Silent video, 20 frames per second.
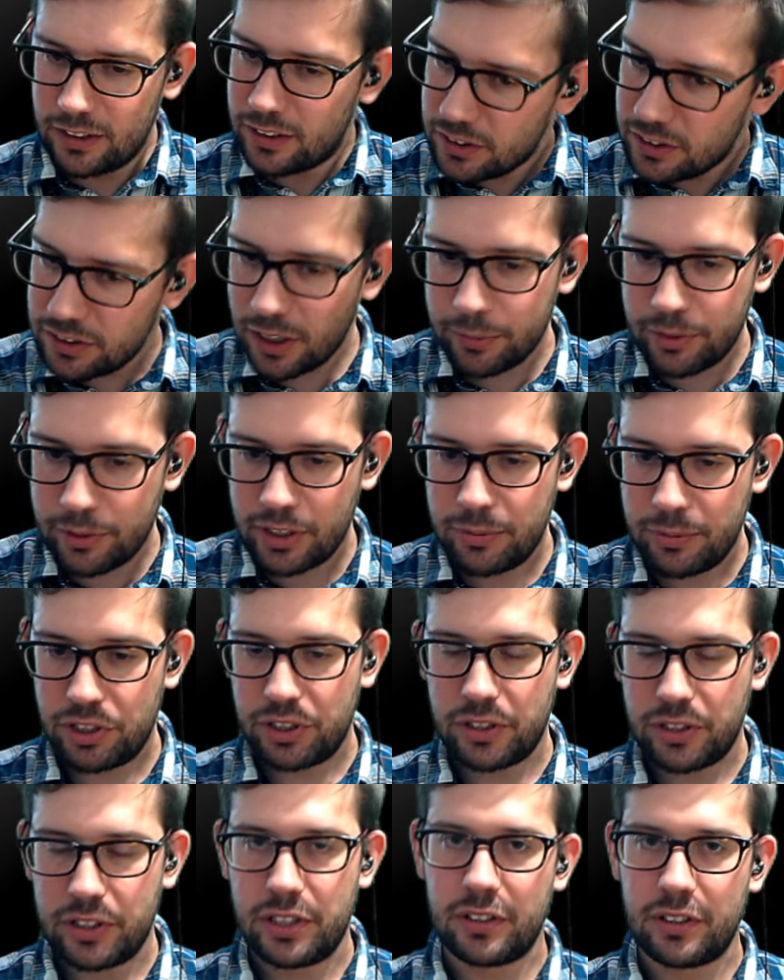So I'm going to be
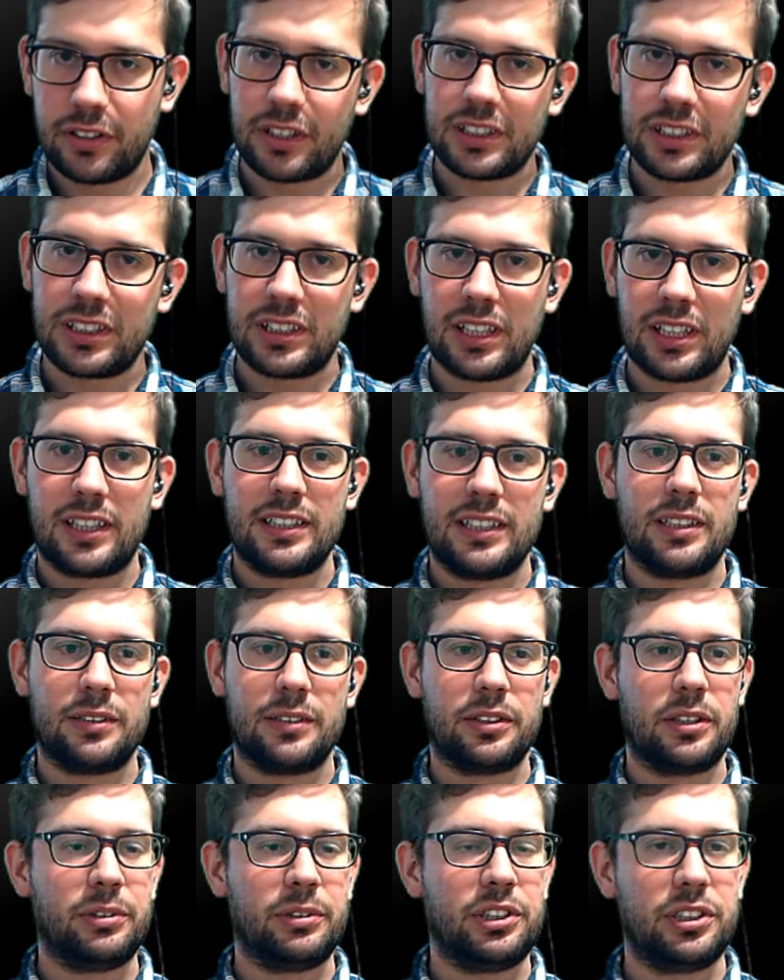showing you a lot of slides.
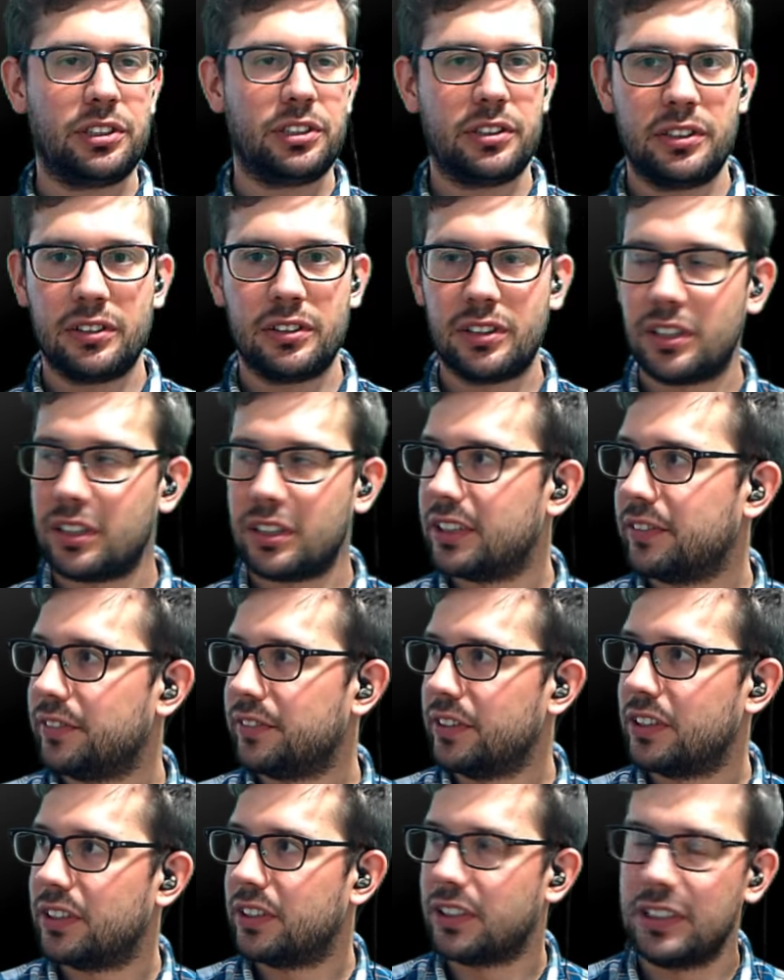I'm going to be showing you a lot of
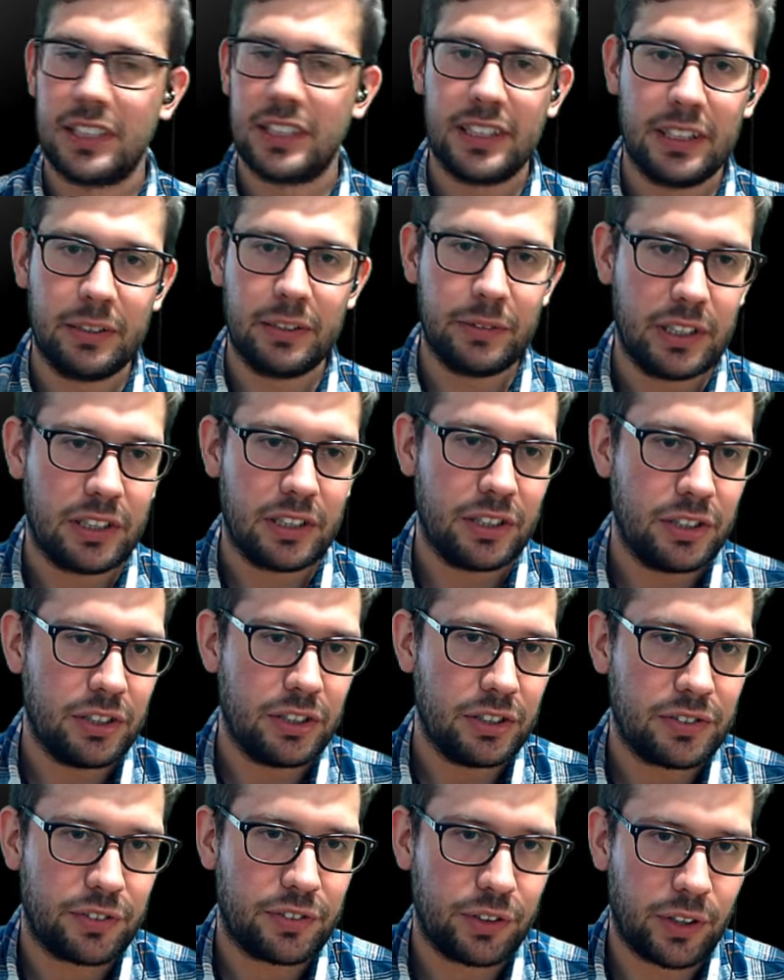different content that you can
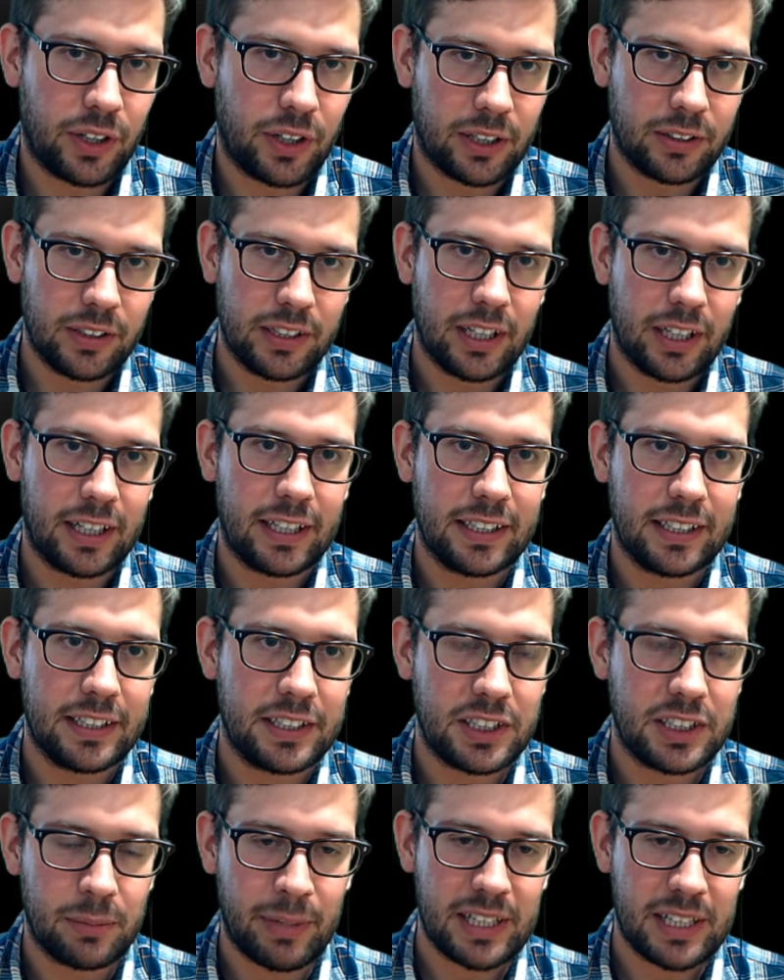use throughout
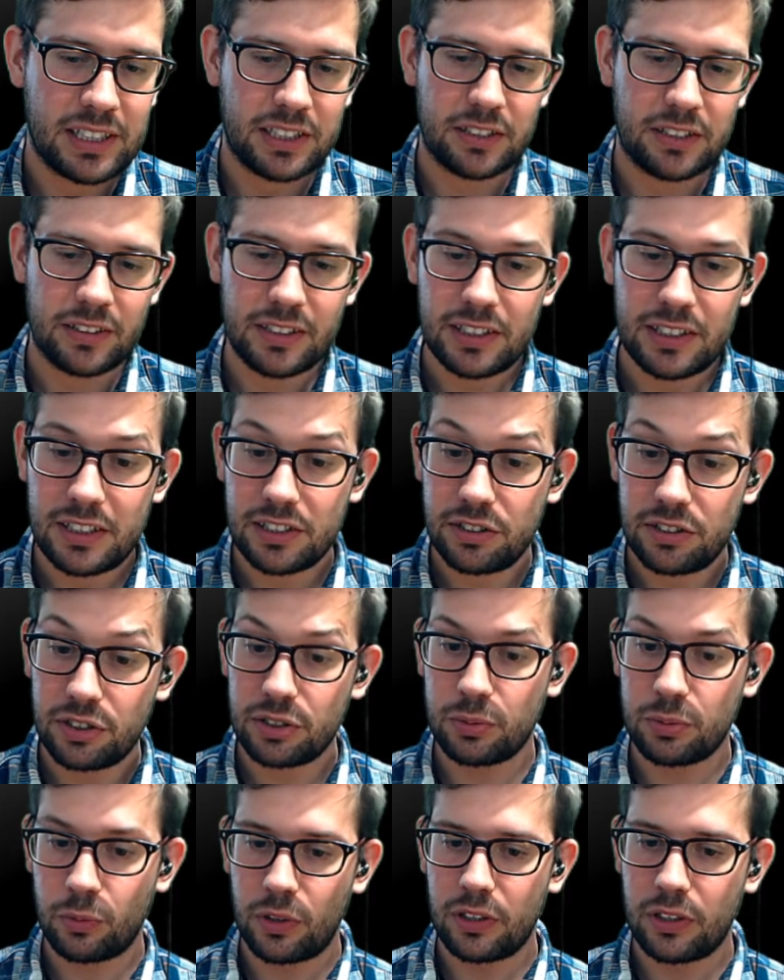the semester. And this is
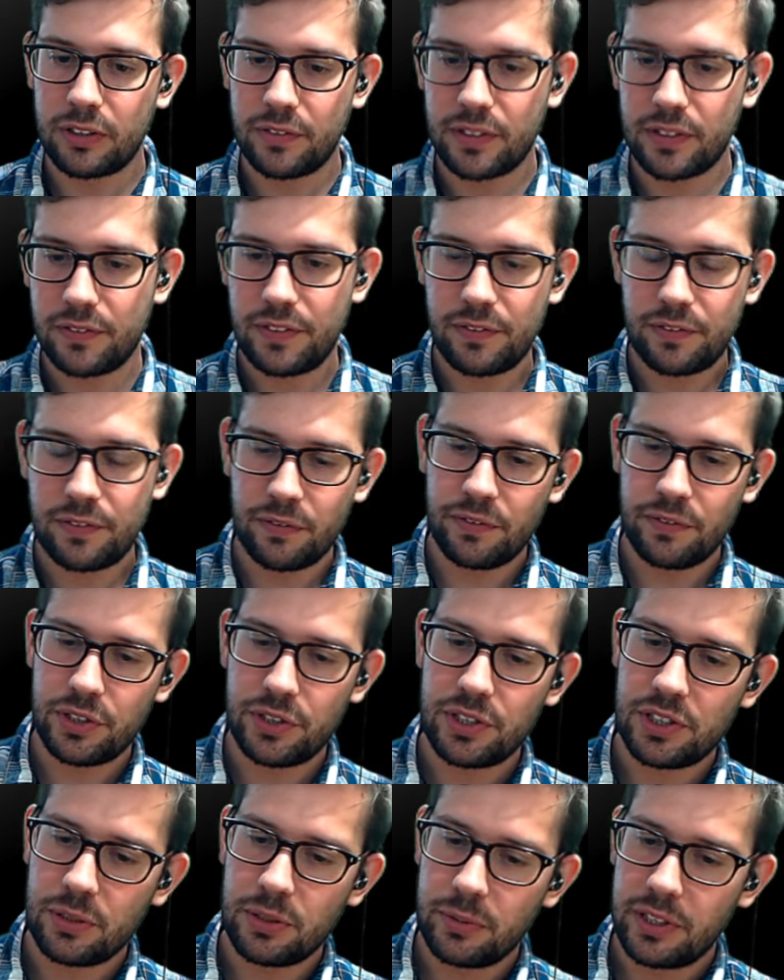just one of the different
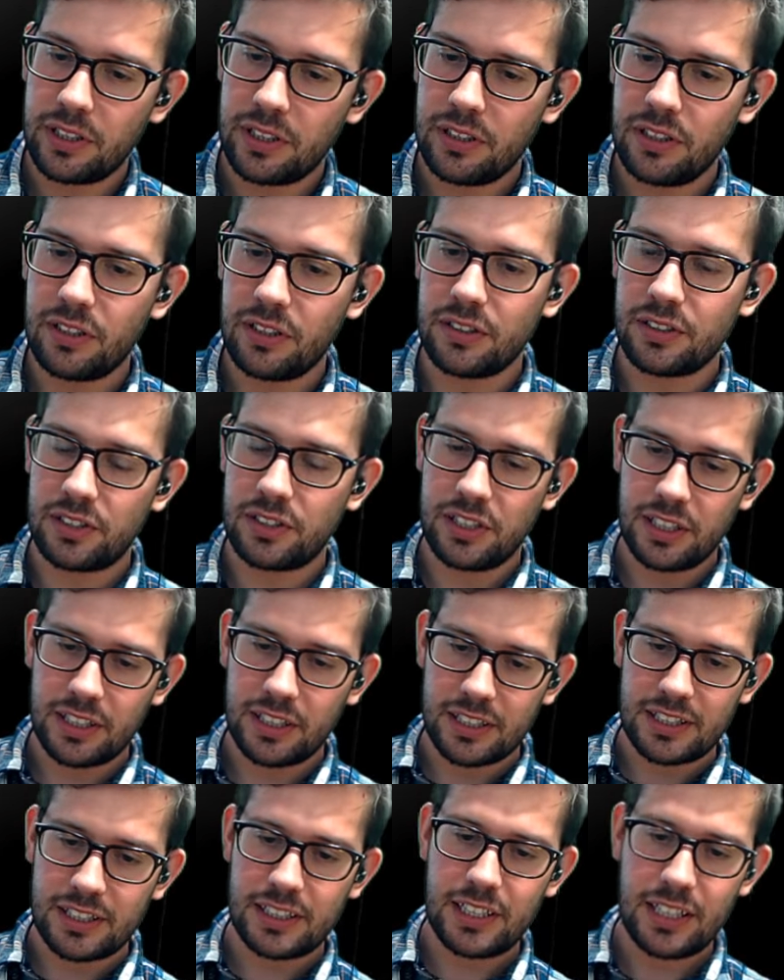views that we can use. So you
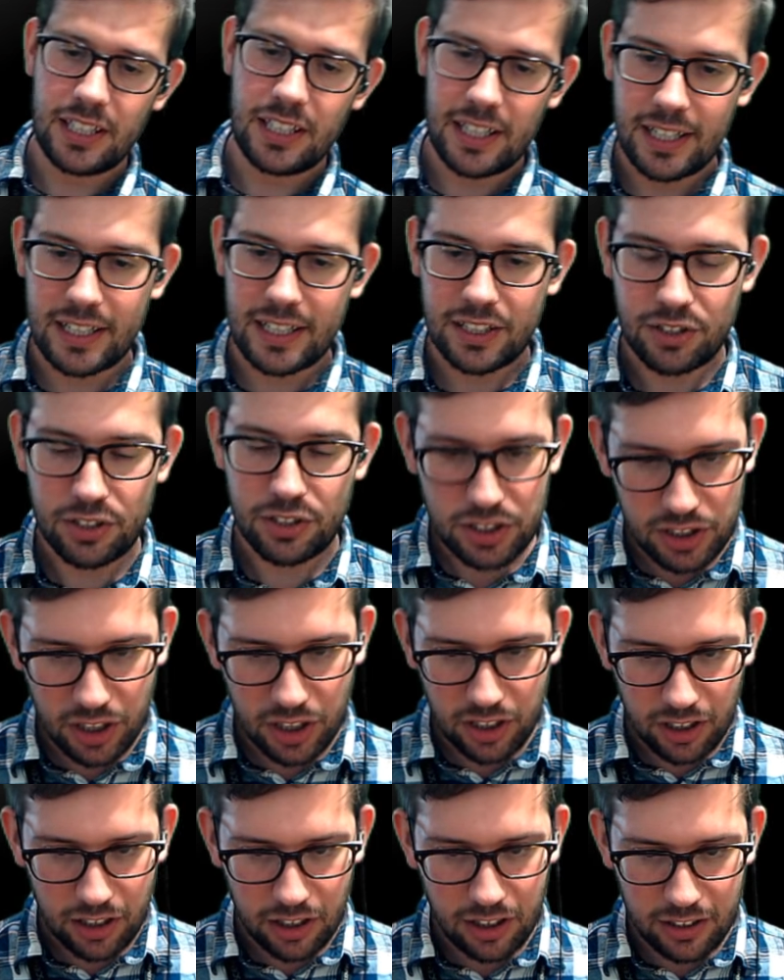can see here, just
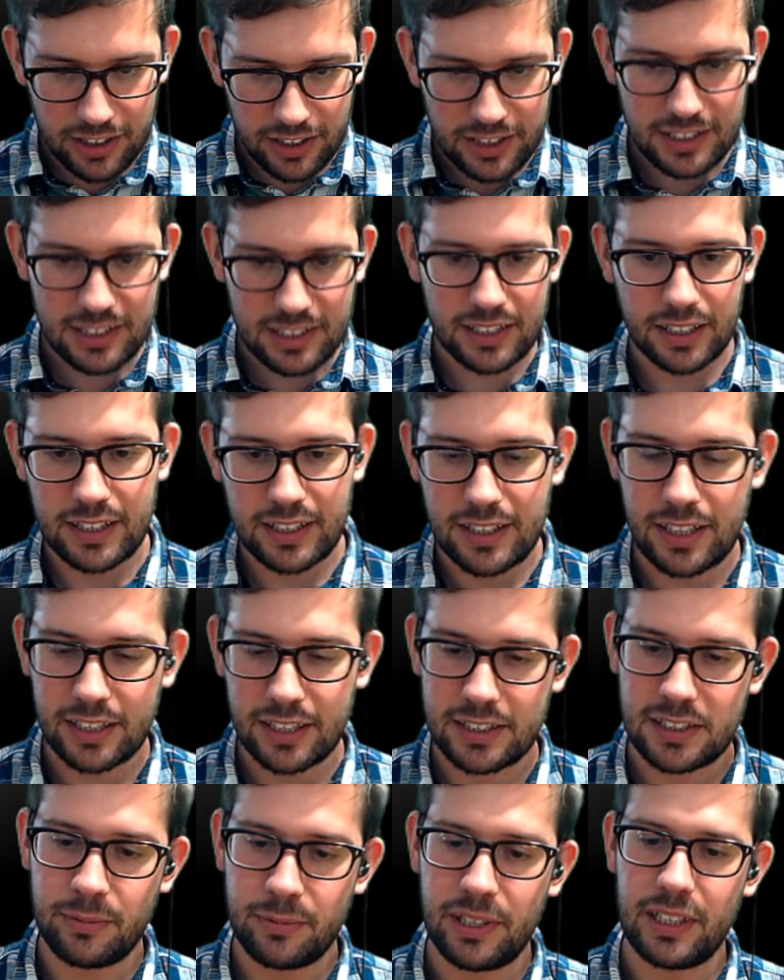on this side
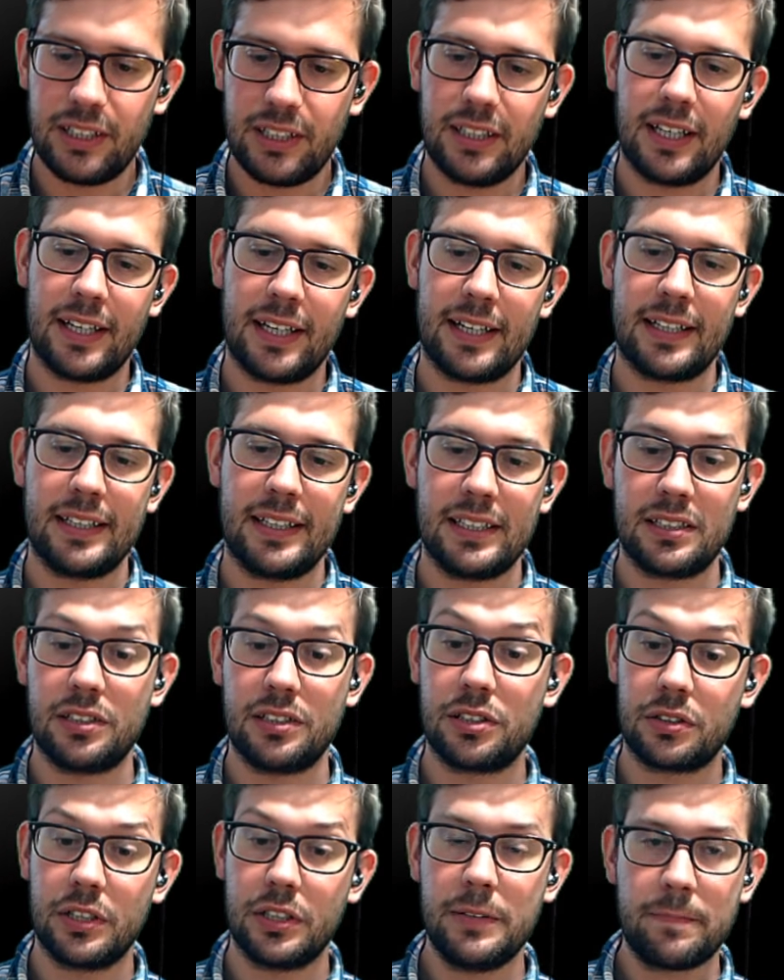next to me is
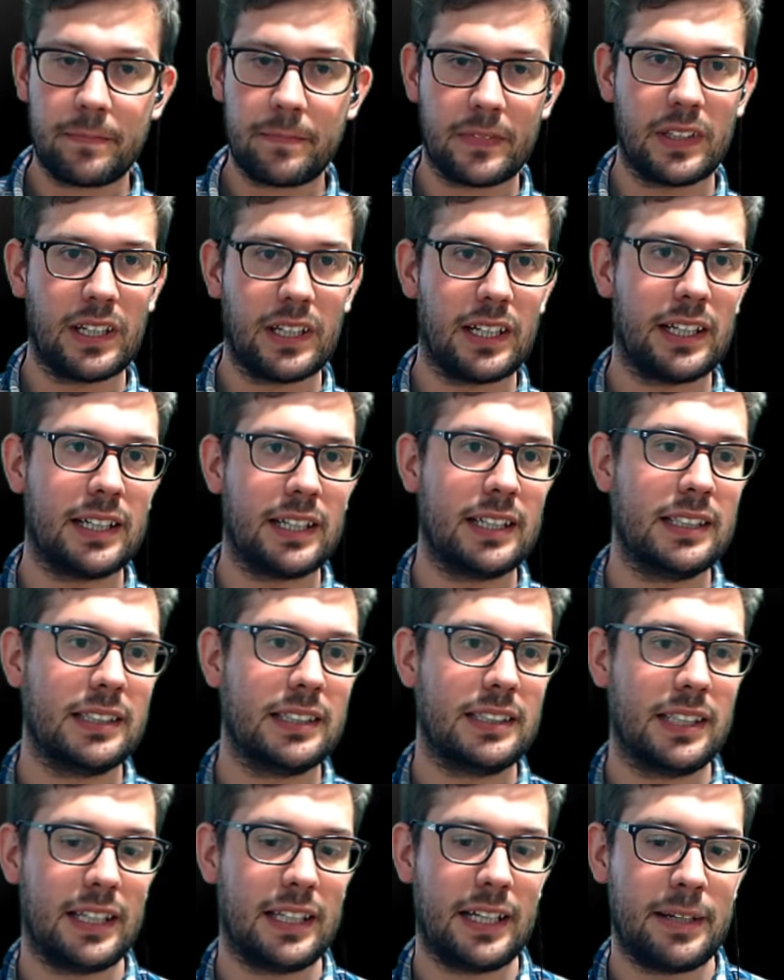the screen. And